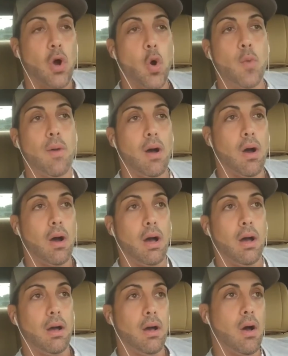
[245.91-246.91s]

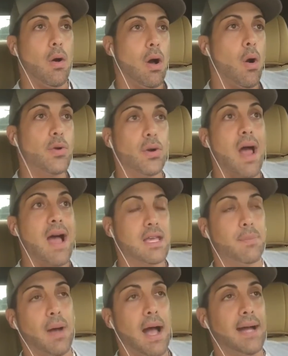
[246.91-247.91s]
owner
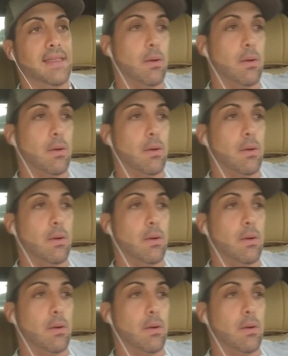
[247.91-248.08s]
occupied.